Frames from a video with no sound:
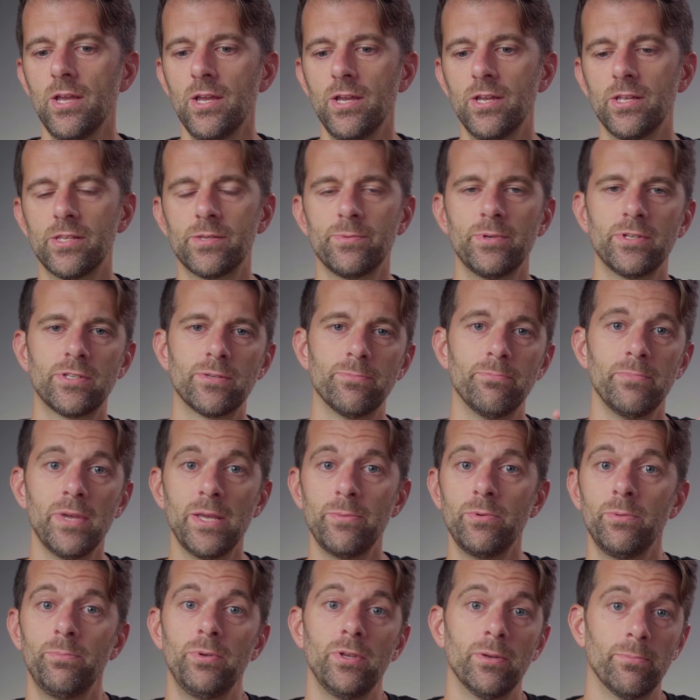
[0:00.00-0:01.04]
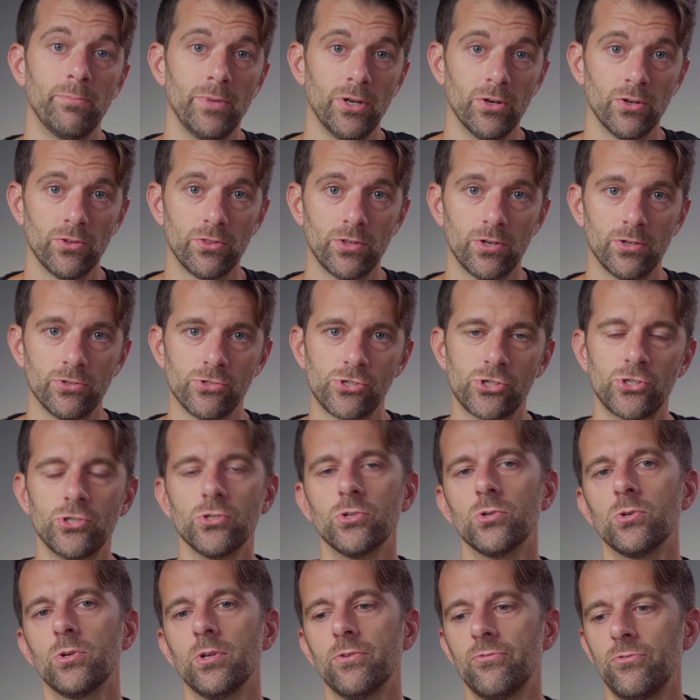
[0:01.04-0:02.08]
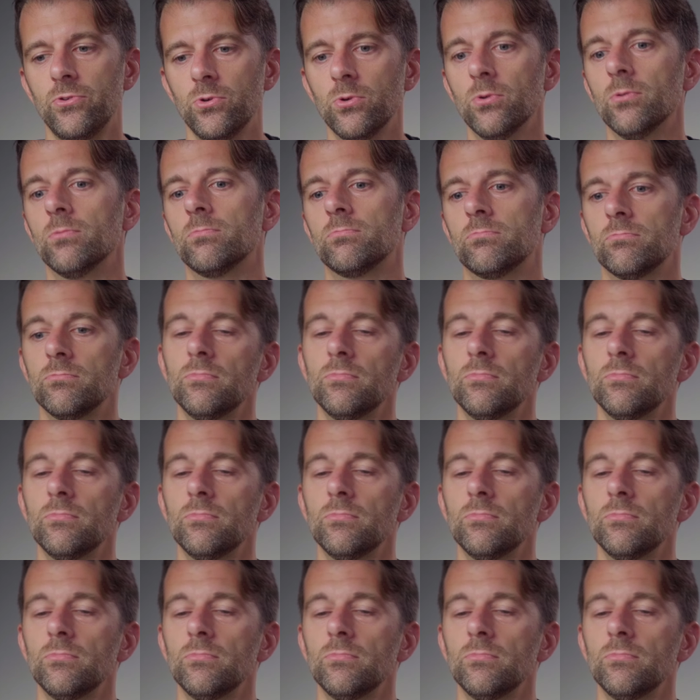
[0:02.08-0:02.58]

It's meant to maybe be a marathon shoe if you